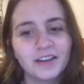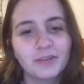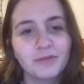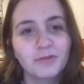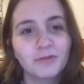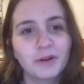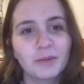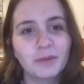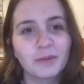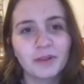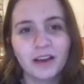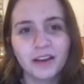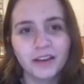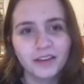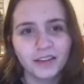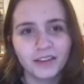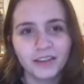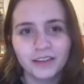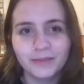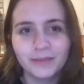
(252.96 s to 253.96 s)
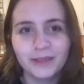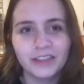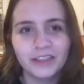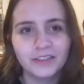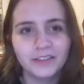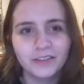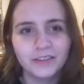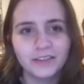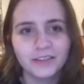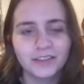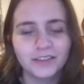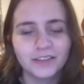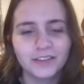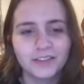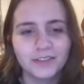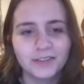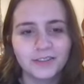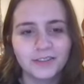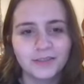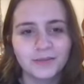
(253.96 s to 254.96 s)
reply to emails and
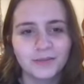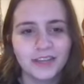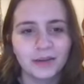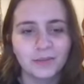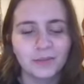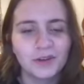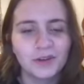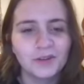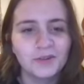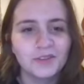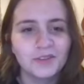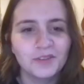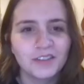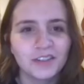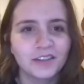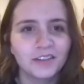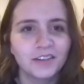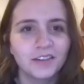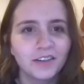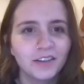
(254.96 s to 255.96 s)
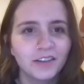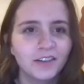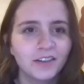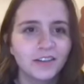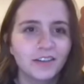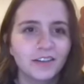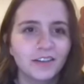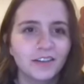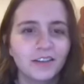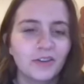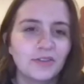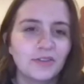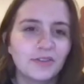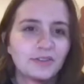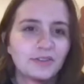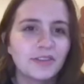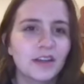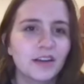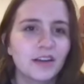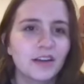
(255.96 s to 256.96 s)
do some demos and, you know, do
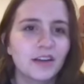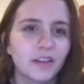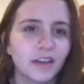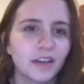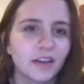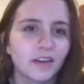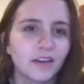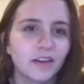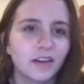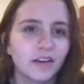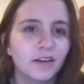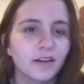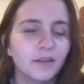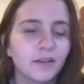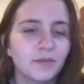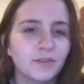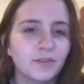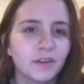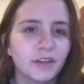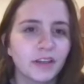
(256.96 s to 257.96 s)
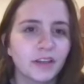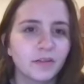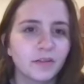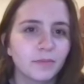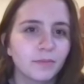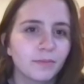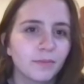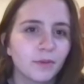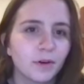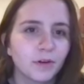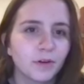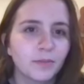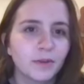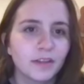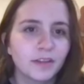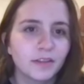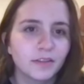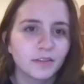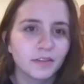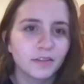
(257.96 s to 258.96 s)
stuff that I'm doing
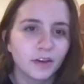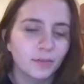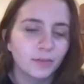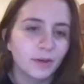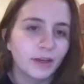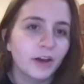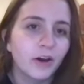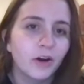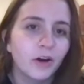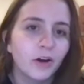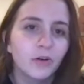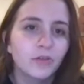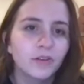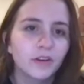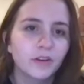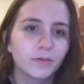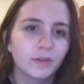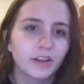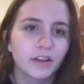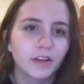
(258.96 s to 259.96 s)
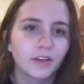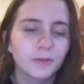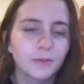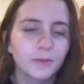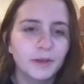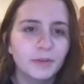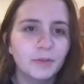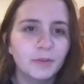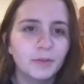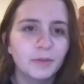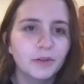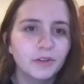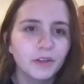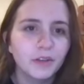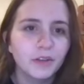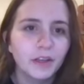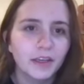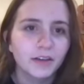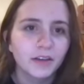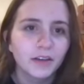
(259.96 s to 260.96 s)
on my own or with other people,
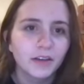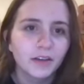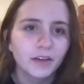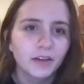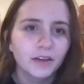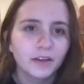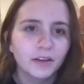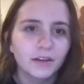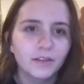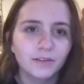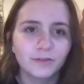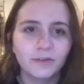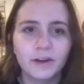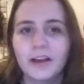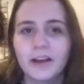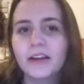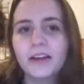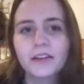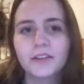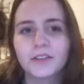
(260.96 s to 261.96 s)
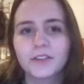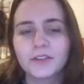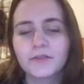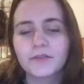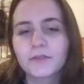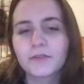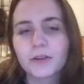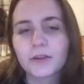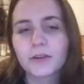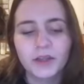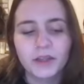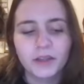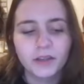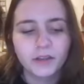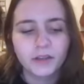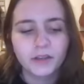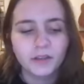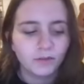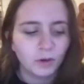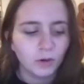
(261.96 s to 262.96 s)
like writing and just
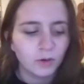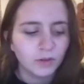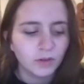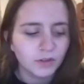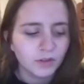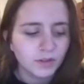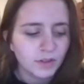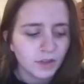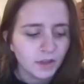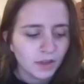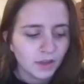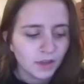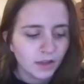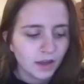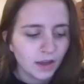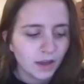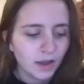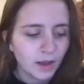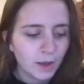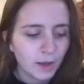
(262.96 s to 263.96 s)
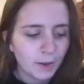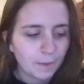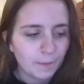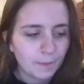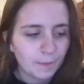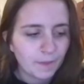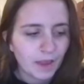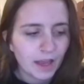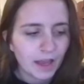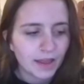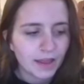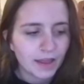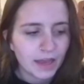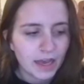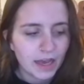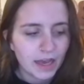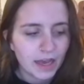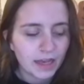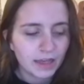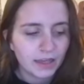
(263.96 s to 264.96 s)
recording vocals. And
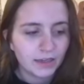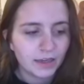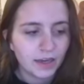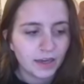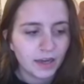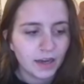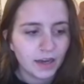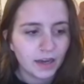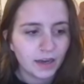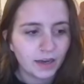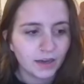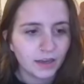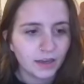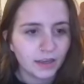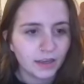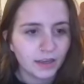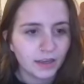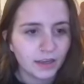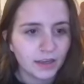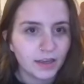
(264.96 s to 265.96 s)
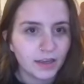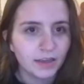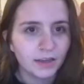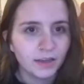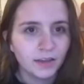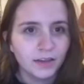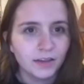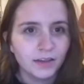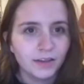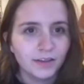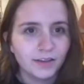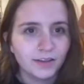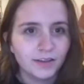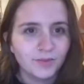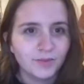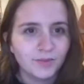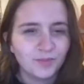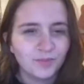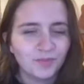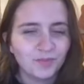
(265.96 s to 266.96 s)
then
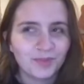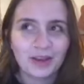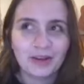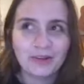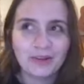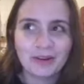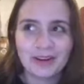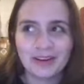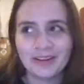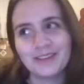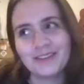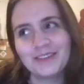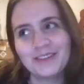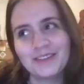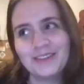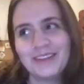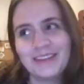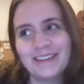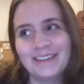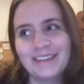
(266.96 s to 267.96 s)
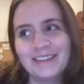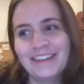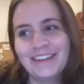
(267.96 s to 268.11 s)
what else do I do?